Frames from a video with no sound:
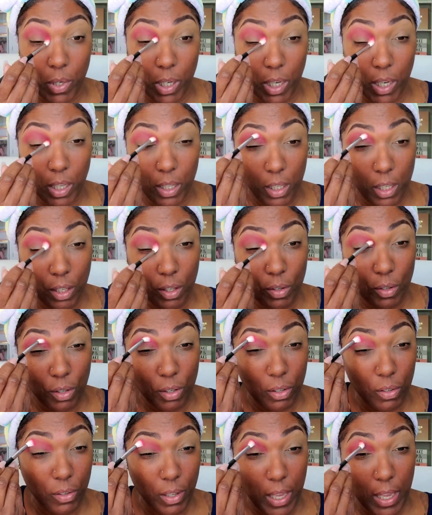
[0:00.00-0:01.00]
But LA
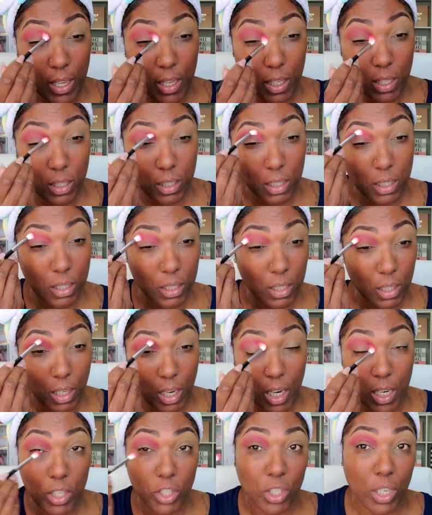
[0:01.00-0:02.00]
Girl has
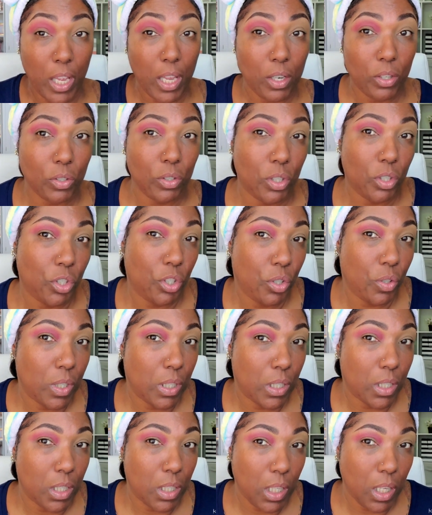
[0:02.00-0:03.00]
nice shadows. As you
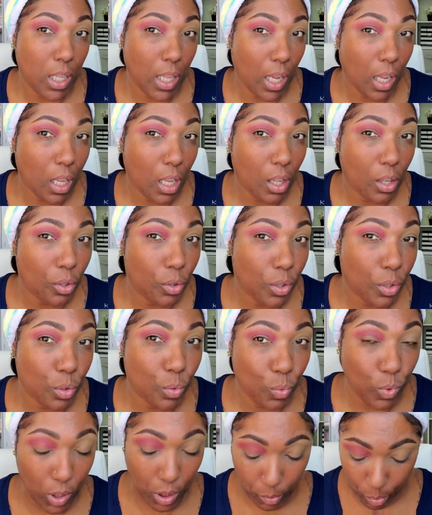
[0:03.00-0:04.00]
can see, that color is
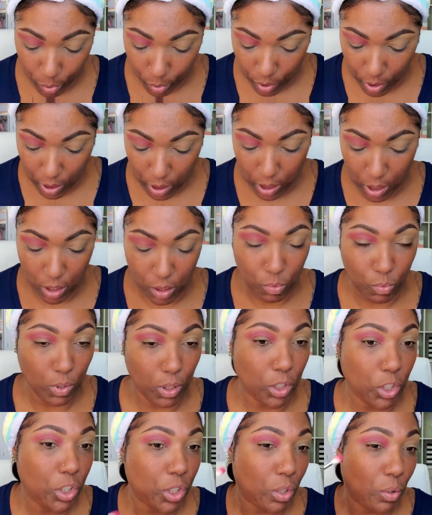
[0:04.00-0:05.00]
really pretty. It's
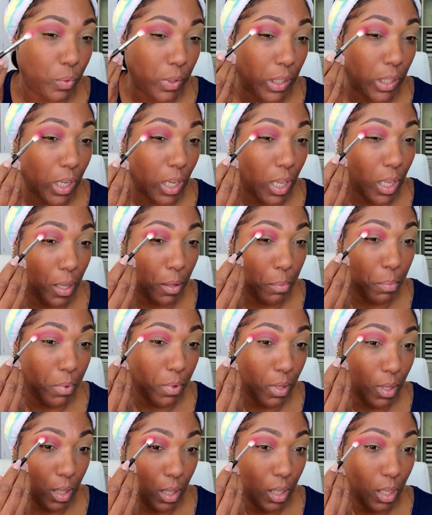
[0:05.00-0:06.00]
really showing
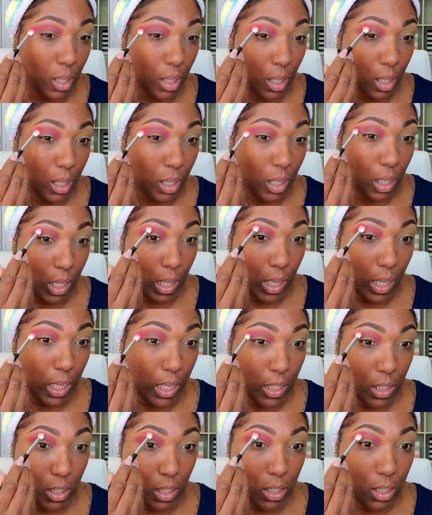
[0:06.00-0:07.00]
up.
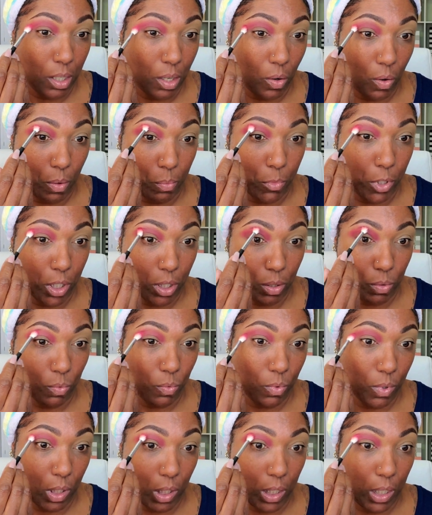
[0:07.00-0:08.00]
And so I'm just
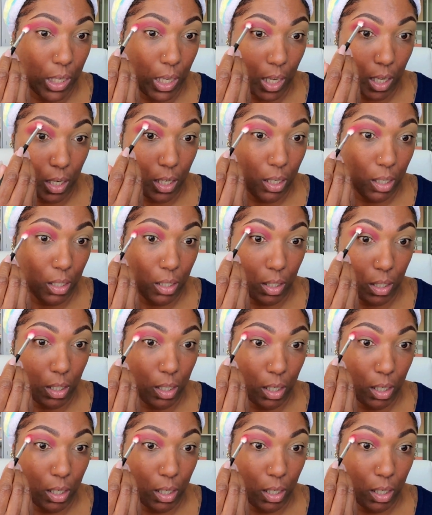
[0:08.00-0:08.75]
really kind of